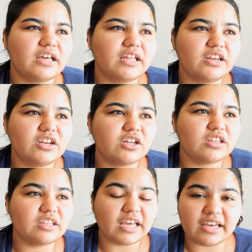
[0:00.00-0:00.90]
in
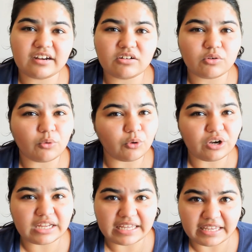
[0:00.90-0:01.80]
their
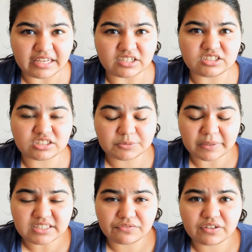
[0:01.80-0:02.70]
old age,
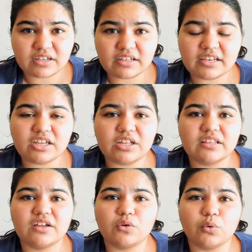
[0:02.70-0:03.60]
specifically in
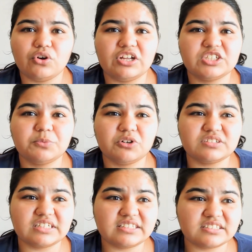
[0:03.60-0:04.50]
their old age,
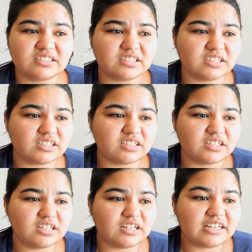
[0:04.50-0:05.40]
because it's
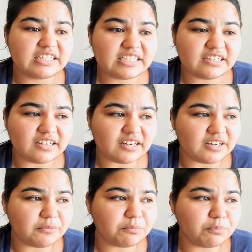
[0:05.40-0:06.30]
the
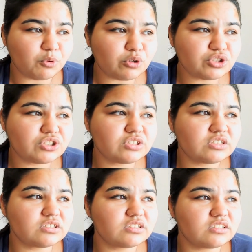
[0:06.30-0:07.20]

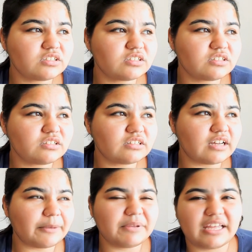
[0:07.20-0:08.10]
most,
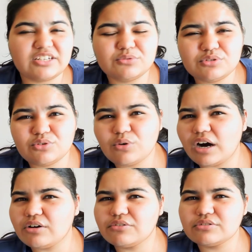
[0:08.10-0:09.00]
I don't know
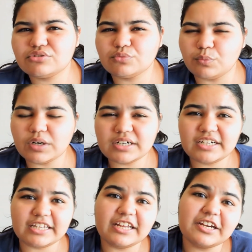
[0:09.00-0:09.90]
how to
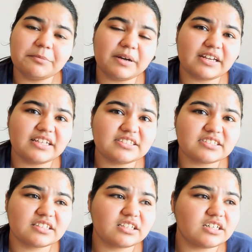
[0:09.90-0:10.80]
word it, but
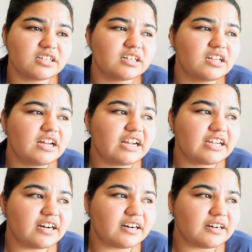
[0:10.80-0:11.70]

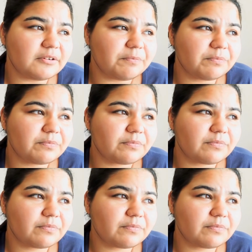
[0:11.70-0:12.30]
uh,